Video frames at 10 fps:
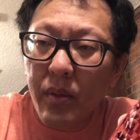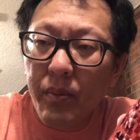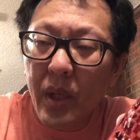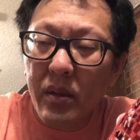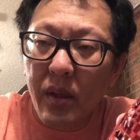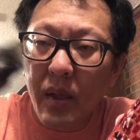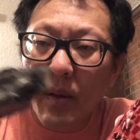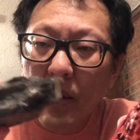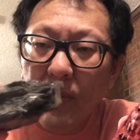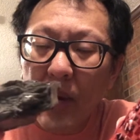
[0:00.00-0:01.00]
basically
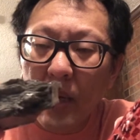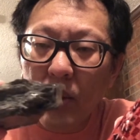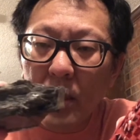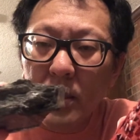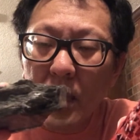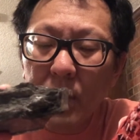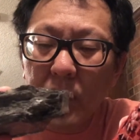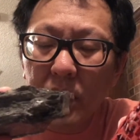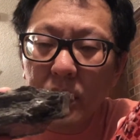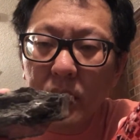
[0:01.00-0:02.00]
fine-grained
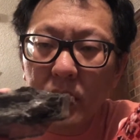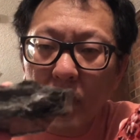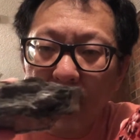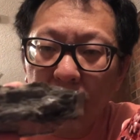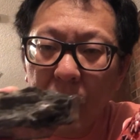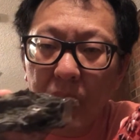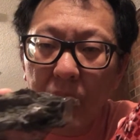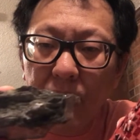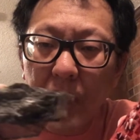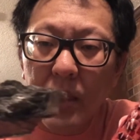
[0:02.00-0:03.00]
sediments,
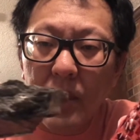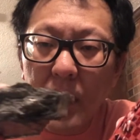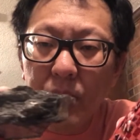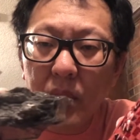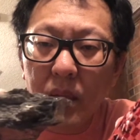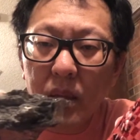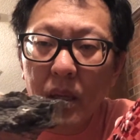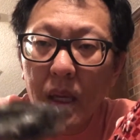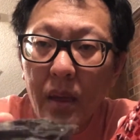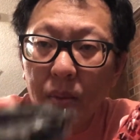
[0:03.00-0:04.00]
finely laminated,
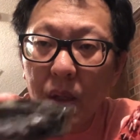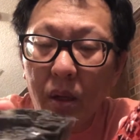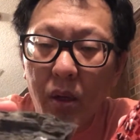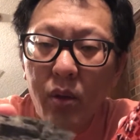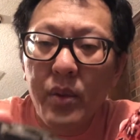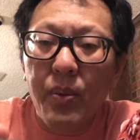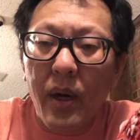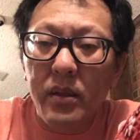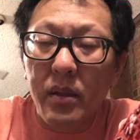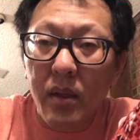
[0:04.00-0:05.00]
but they're
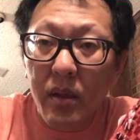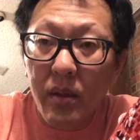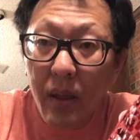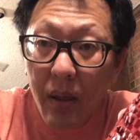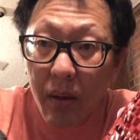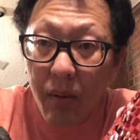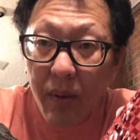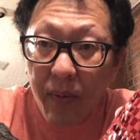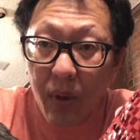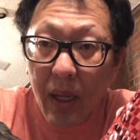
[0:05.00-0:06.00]
co-deposited
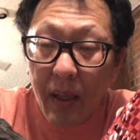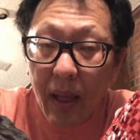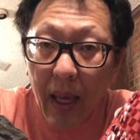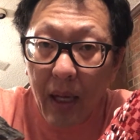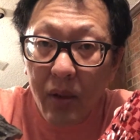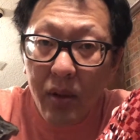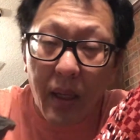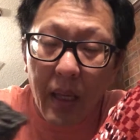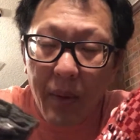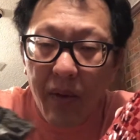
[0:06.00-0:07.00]
with volcanic ash that
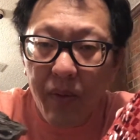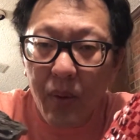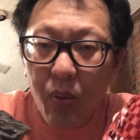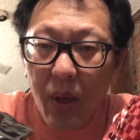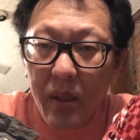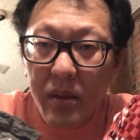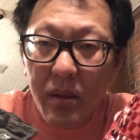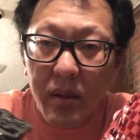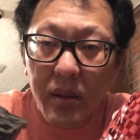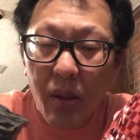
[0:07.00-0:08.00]
came out from the west,
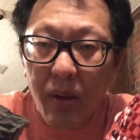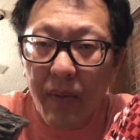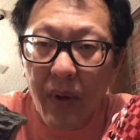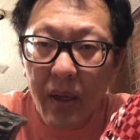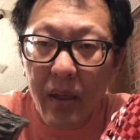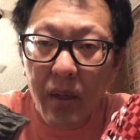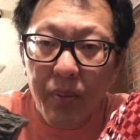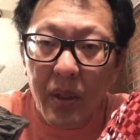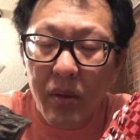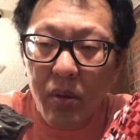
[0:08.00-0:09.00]
the Sierra Nevada,
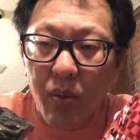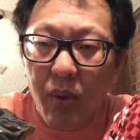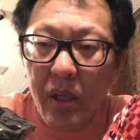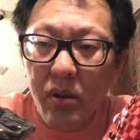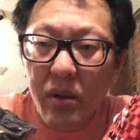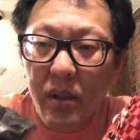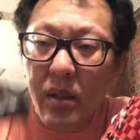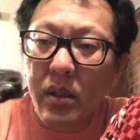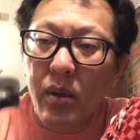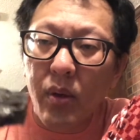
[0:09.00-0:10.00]
Peninsula Ranges,
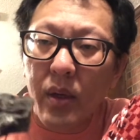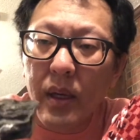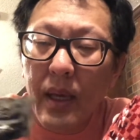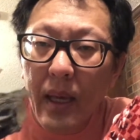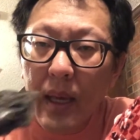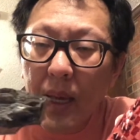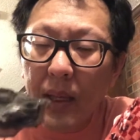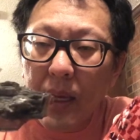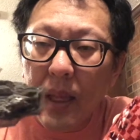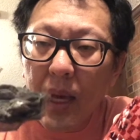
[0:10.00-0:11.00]
etc. And
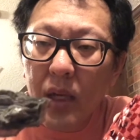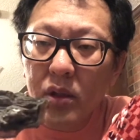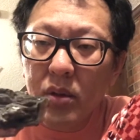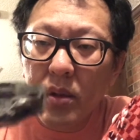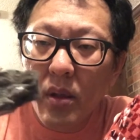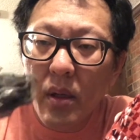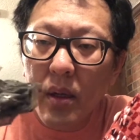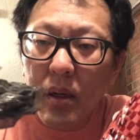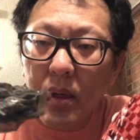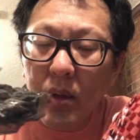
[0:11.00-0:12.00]
that ash
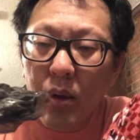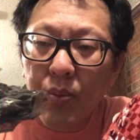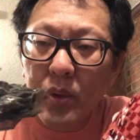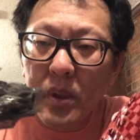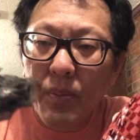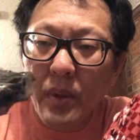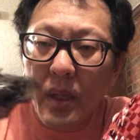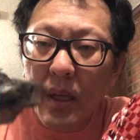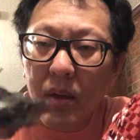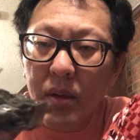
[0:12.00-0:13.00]

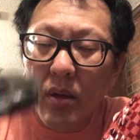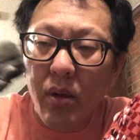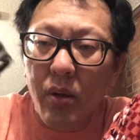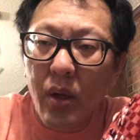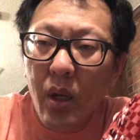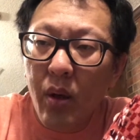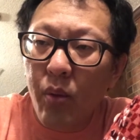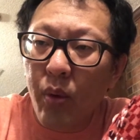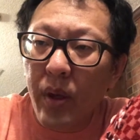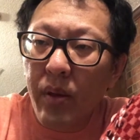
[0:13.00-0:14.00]
co-precipitated out here
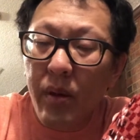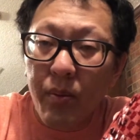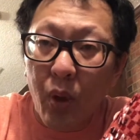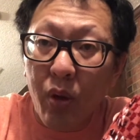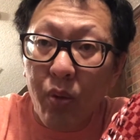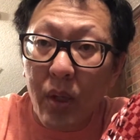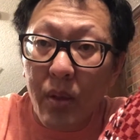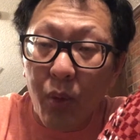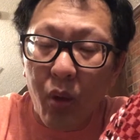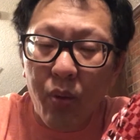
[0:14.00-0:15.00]
with mercury. The
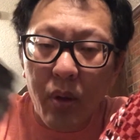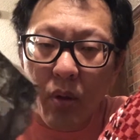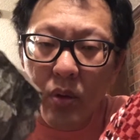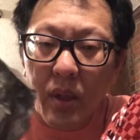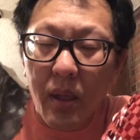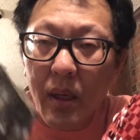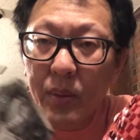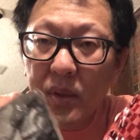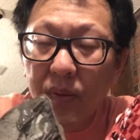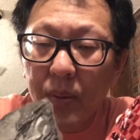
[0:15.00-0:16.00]
mercury originally
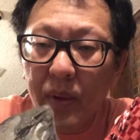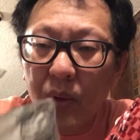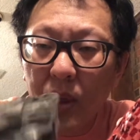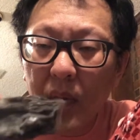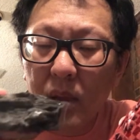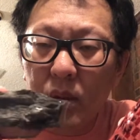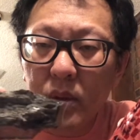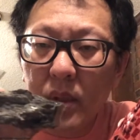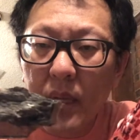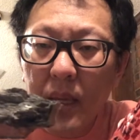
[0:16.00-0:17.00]
comes from the
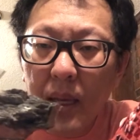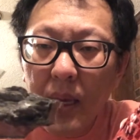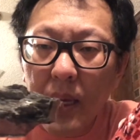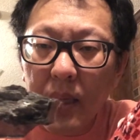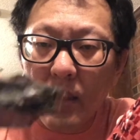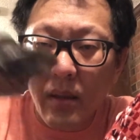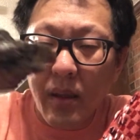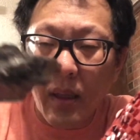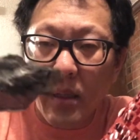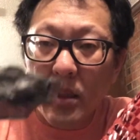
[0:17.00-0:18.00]
volcanoes and
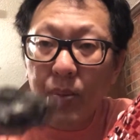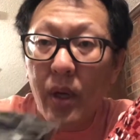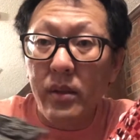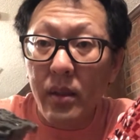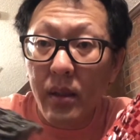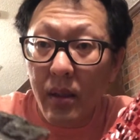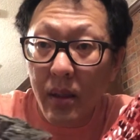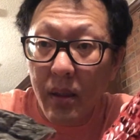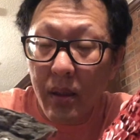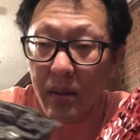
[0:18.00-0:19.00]
gets deposited
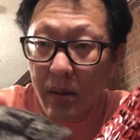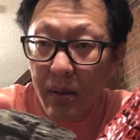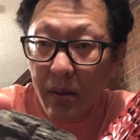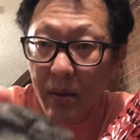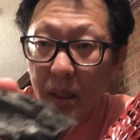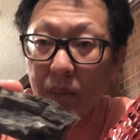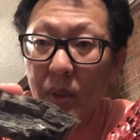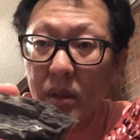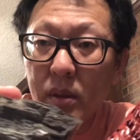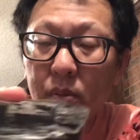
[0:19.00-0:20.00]
in these
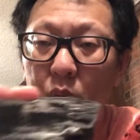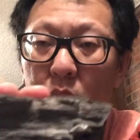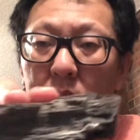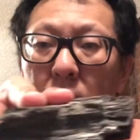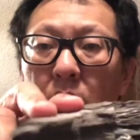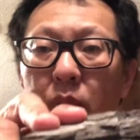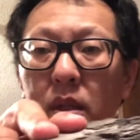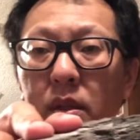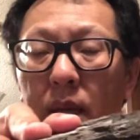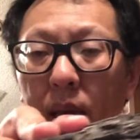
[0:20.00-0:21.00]
sediments, marine
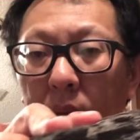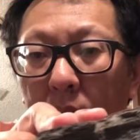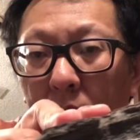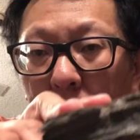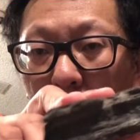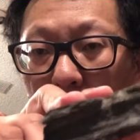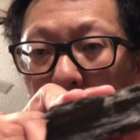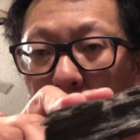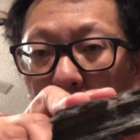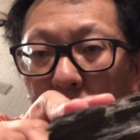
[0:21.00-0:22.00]
sediments. And so this
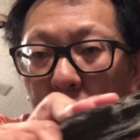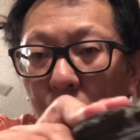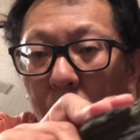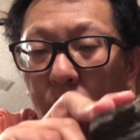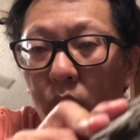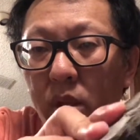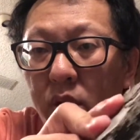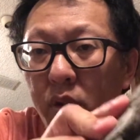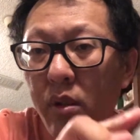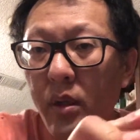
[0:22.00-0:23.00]
thing's actually quite
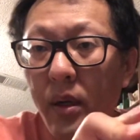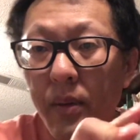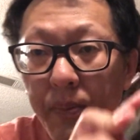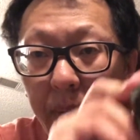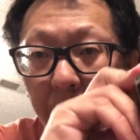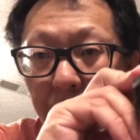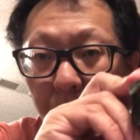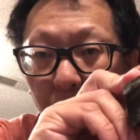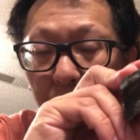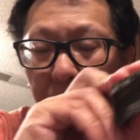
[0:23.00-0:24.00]
rich in
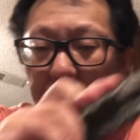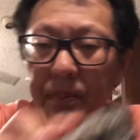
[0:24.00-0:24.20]
mercury.